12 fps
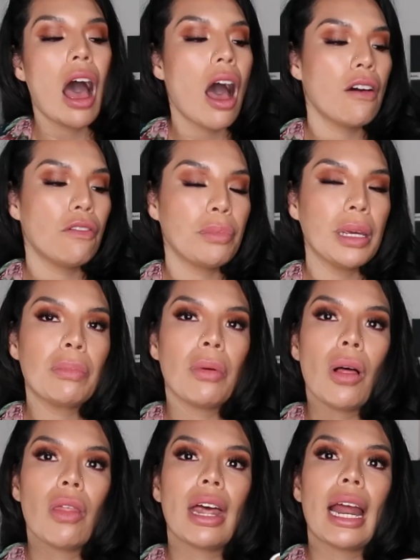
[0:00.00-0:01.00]
of
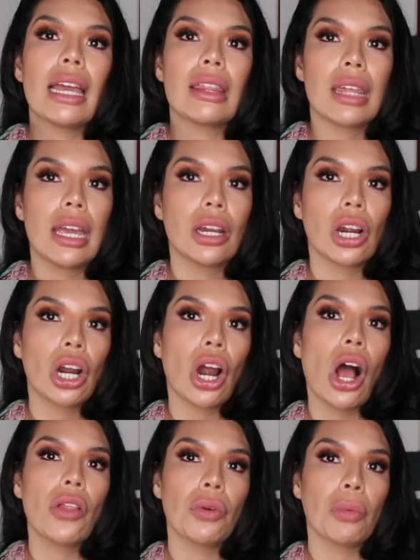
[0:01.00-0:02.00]
people that I think
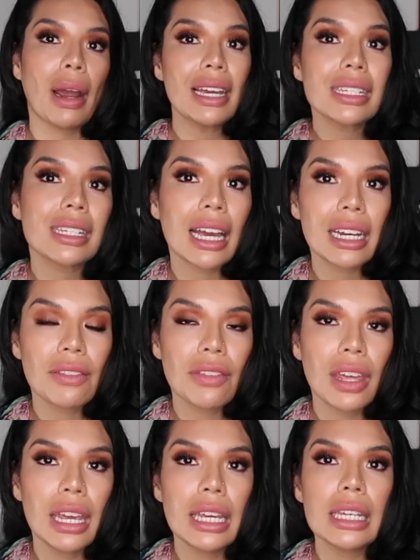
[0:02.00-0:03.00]
are on the right side of
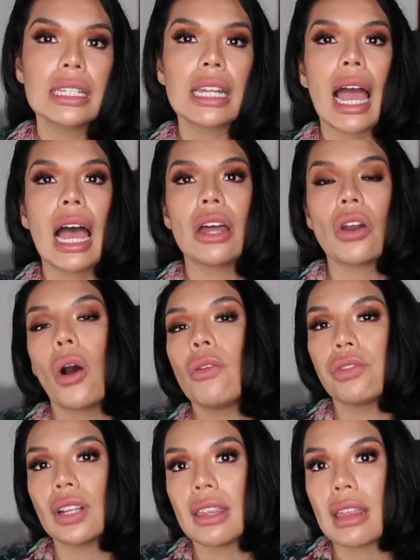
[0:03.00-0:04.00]
things, and
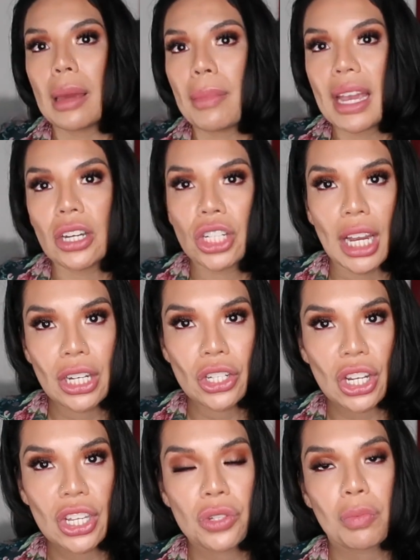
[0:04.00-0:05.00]
hopefully they make
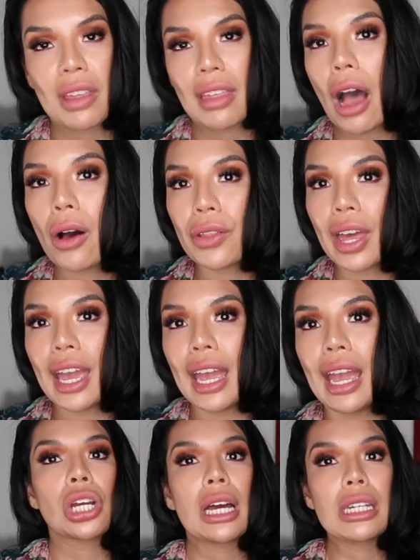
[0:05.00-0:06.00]
changes with how
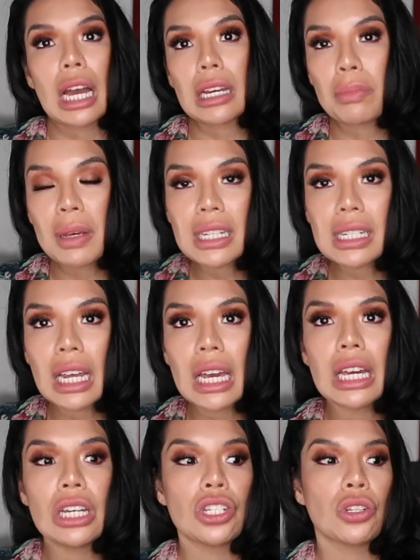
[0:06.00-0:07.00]
they conduct
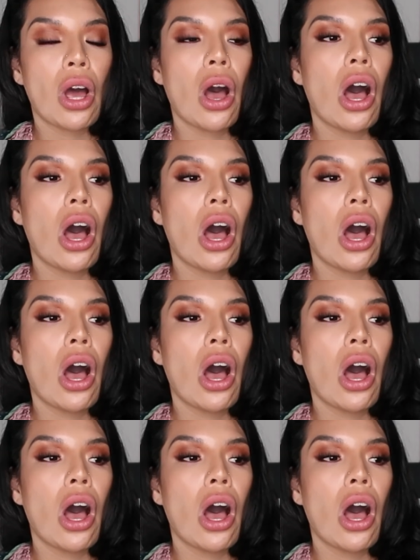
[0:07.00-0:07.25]
business,